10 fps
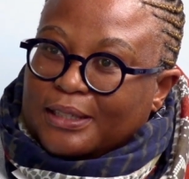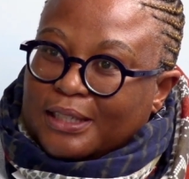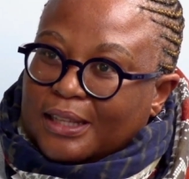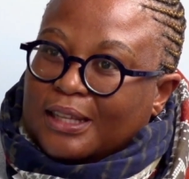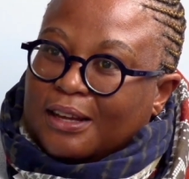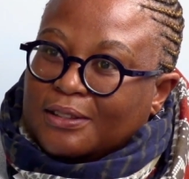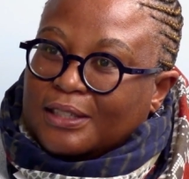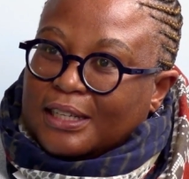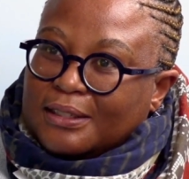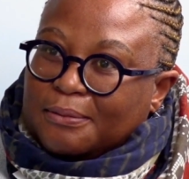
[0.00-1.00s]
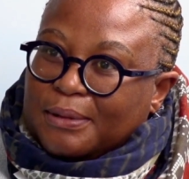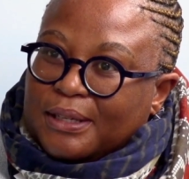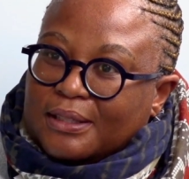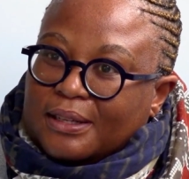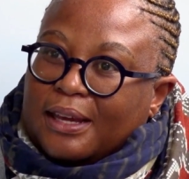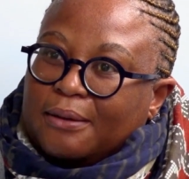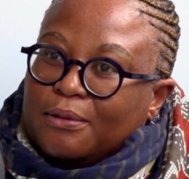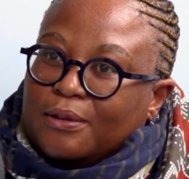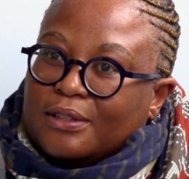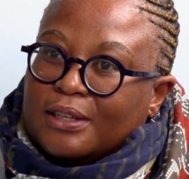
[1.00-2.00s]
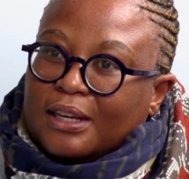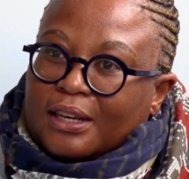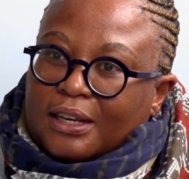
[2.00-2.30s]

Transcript: 18,000 SMEs enabled,